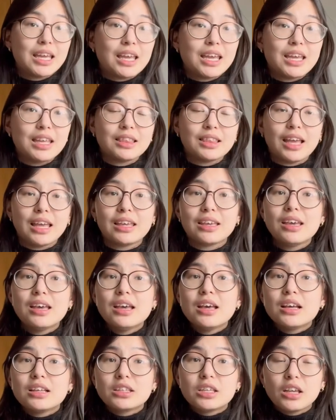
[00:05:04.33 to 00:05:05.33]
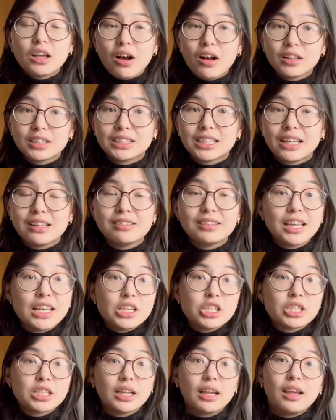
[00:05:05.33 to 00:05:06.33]
in like
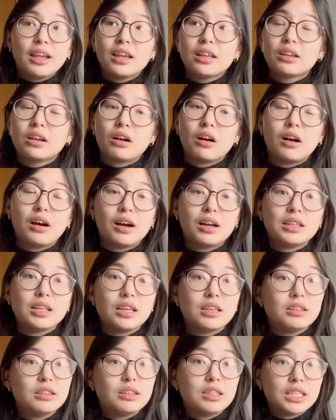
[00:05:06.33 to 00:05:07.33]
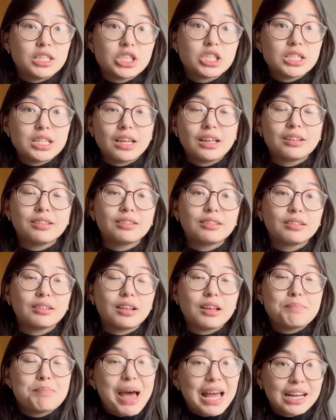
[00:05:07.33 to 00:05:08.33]
decolonization, on indigenous
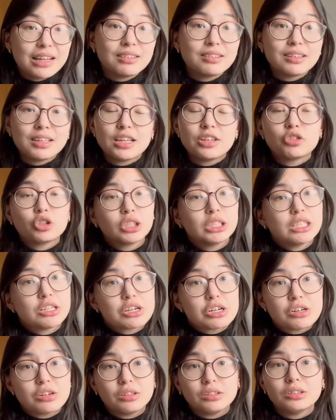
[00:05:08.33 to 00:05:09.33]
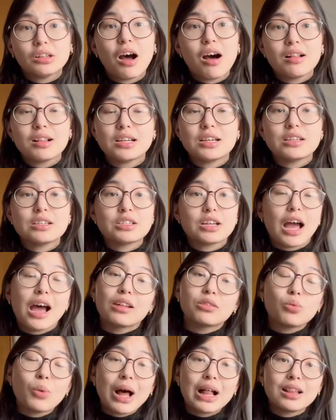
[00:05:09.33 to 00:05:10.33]
medicine, traditional knowledge, as
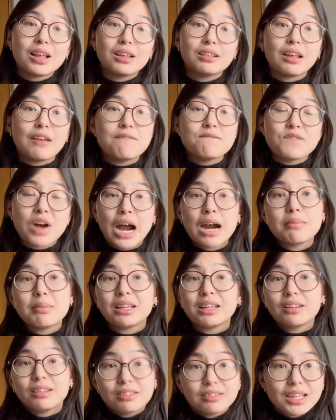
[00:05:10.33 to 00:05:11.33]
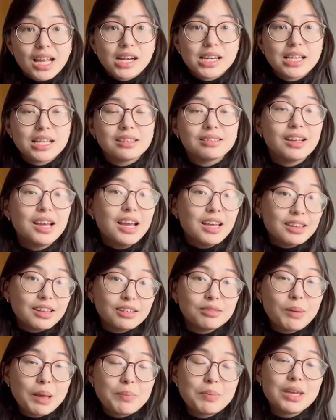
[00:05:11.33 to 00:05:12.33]
well as environmental studies, this
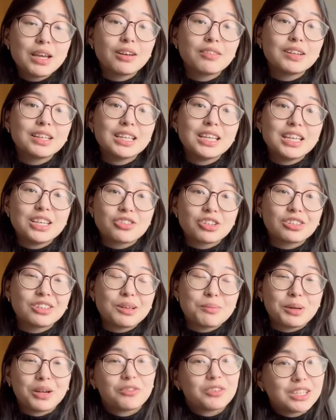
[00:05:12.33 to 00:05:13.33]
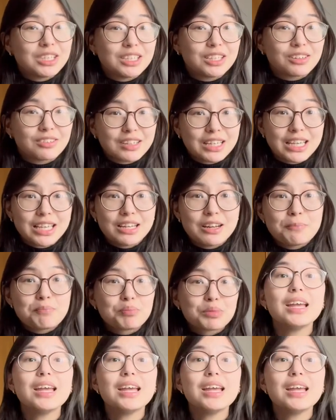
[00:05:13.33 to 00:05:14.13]
might be a really interesting book for you to read.